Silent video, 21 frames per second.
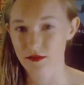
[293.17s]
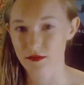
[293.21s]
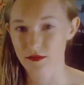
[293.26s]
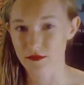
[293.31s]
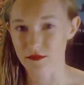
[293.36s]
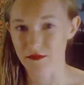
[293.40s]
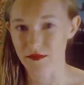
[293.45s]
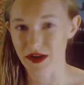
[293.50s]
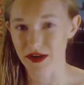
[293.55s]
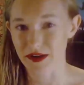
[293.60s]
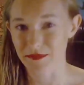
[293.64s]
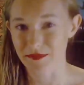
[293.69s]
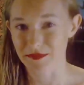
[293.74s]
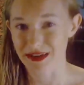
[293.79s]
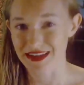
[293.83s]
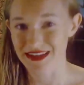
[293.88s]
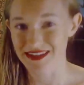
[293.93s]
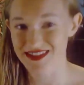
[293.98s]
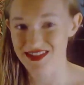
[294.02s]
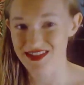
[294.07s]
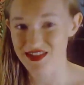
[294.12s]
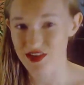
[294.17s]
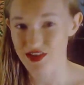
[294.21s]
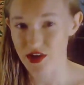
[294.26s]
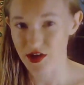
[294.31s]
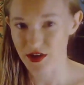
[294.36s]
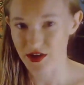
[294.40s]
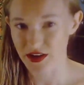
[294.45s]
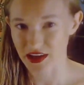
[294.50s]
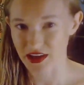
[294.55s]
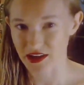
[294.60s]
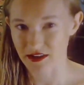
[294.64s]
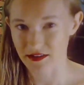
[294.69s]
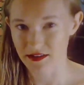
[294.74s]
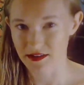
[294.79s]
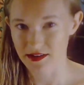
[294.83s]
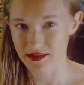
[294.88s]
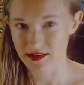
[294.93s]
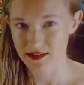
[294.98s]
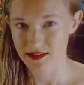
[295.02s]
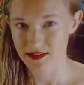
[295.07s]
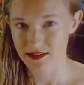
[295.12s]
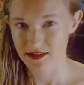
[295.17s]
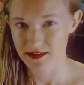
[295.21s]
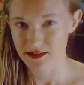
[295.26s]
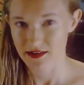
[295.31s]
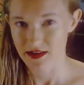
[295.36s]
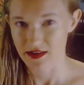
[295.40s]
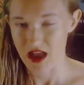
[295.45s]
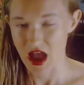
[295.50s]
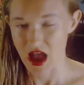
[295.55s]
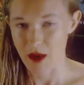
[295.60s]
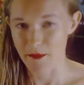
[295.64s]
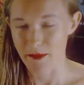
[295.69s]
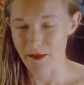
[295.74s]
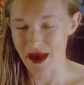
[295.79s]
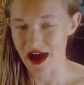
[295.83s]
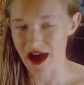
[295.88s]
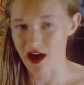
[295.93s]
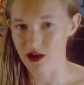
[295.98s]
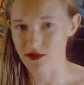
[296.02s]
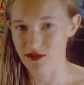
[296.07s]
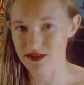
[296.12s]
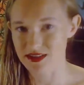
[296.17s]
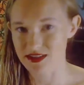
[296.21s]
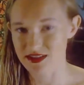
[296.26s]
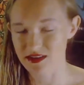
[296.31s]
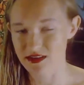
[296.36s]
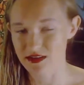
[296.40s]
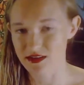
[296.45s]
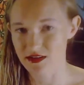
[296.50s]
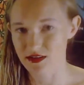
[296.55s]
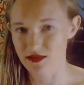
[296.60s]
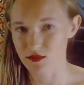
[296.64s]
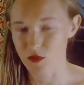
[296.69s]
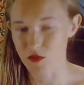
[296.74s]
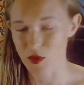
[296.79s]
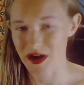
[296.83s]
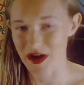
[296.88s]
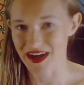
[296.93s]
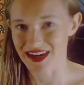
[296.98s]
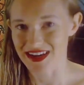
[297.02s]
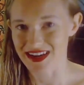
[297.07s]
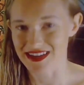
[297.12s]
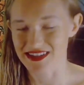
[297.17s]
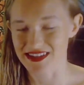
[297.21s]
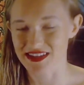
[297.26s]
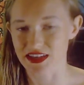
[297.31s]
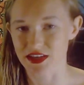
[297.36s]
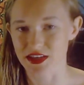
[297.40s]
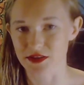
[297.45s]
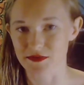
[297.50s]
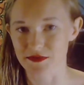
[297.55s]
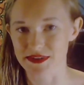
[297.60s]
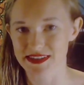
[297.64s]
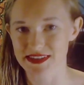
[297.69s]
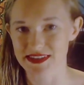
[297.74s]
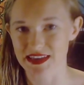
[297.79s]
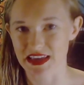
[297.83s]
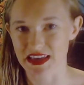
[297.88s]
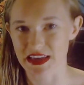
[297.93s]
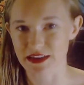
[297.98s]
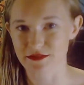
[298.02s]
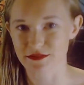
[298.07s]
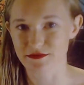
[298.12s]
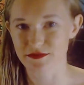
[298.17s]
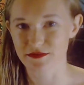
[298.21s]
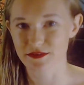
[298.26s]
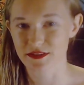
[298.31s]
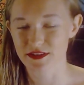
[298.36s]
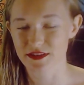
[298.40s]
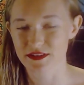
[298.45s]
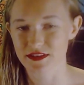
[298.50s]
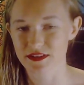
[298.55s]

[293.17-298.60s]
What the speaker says: but be discerning about what it is that you receive,